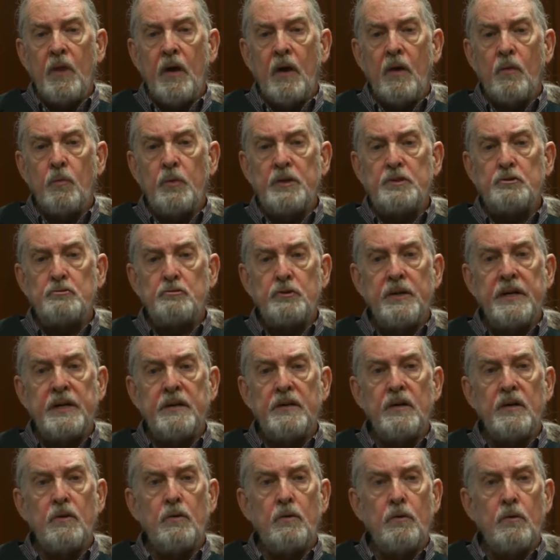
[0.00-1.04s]
restrict
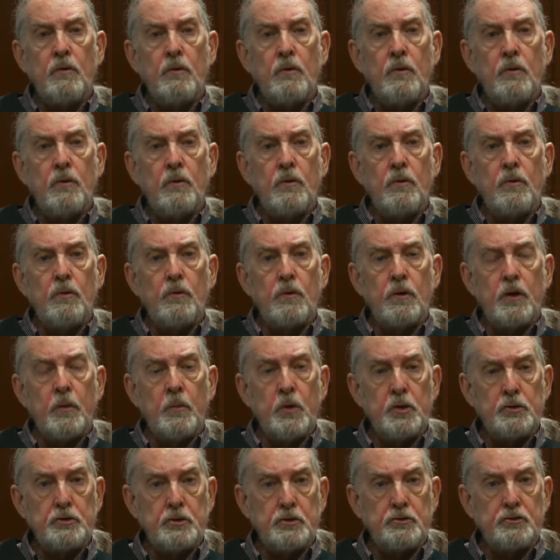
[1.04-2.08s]

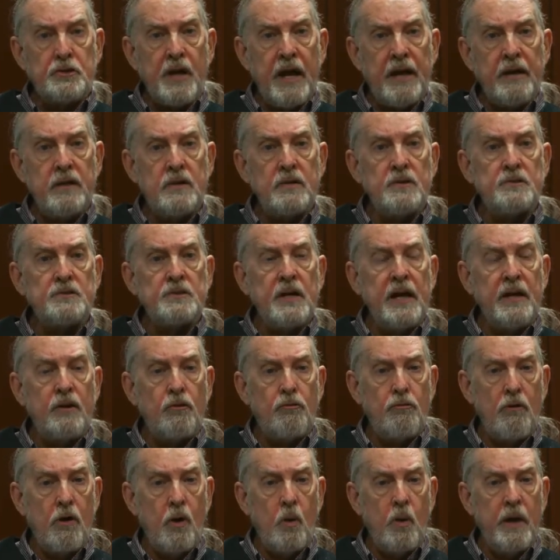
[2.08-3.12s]
commercial sales and
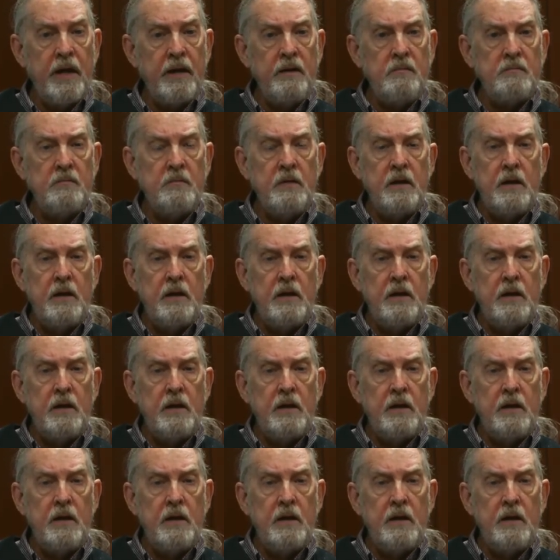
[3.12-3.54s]
growing.